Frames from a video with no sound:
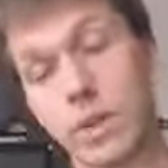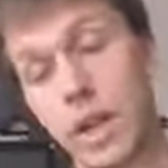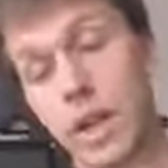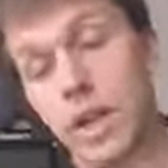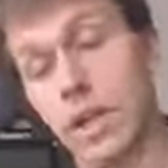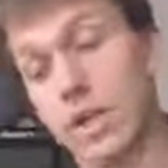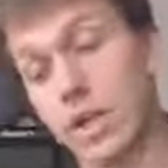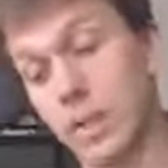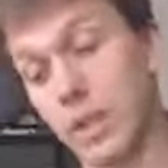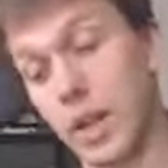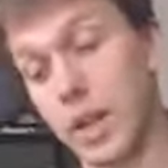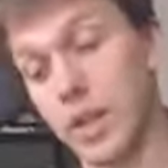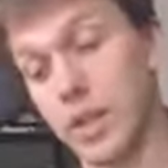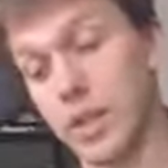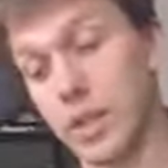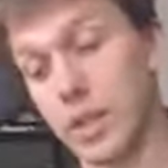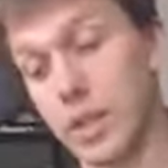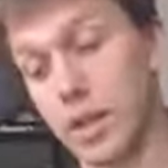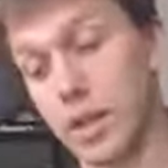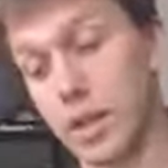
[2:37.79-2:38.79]
Right,
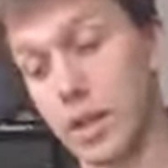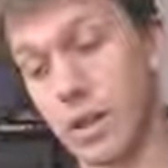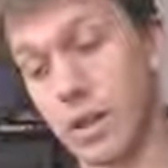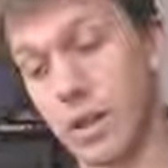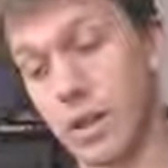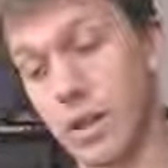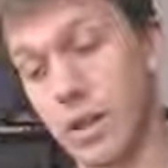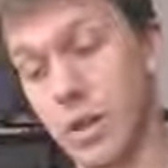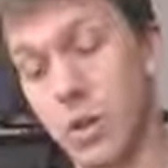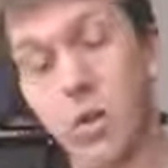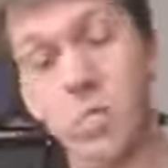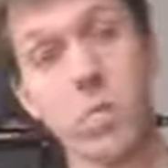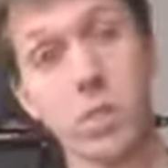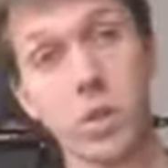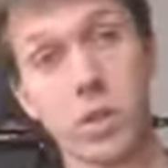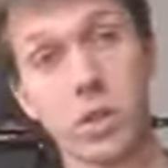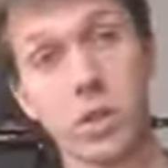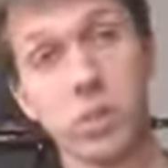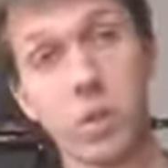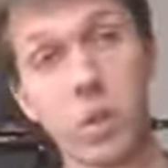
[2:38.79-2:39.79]
exactly. A
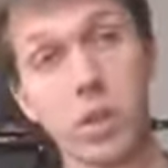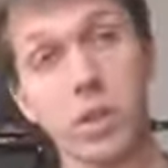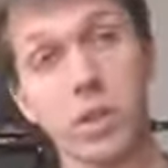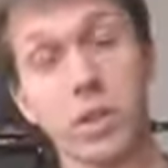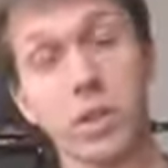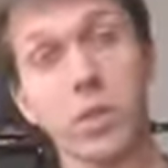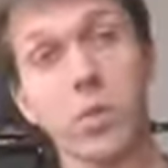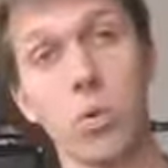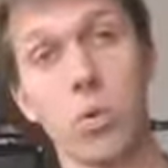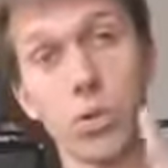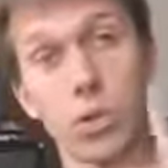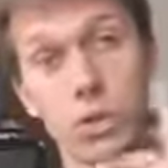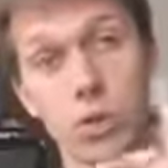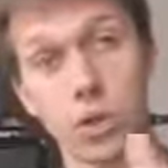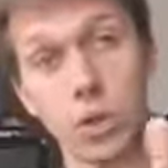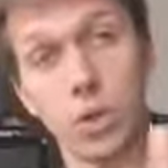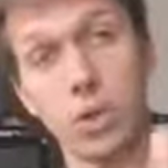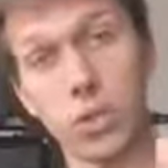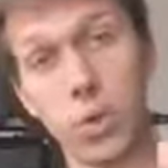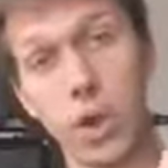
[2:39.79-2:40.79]
point-to-point link where there's
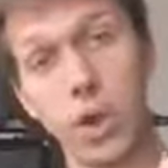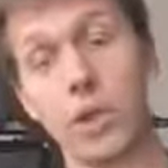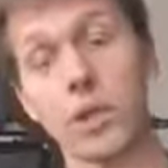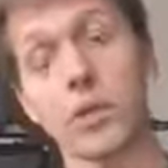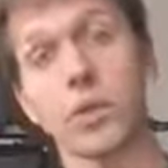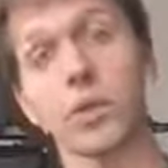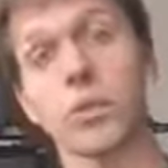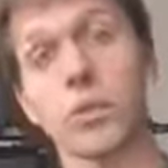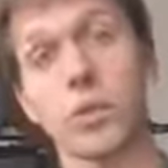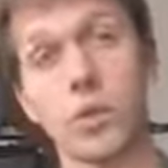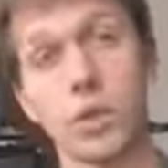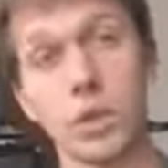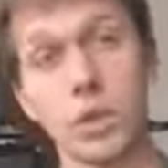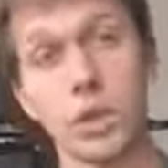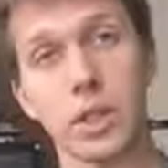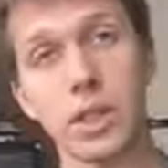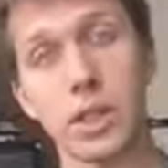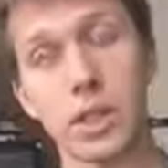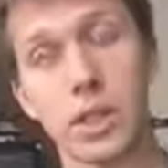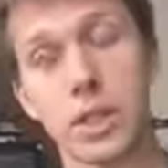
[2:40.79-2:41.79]
2 radios for
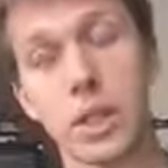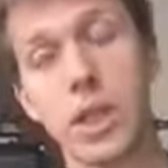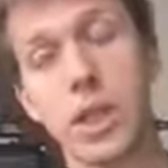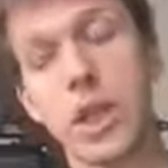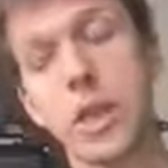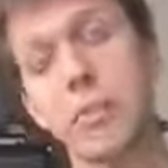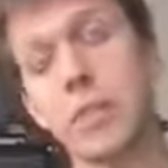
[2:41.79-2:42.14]
each link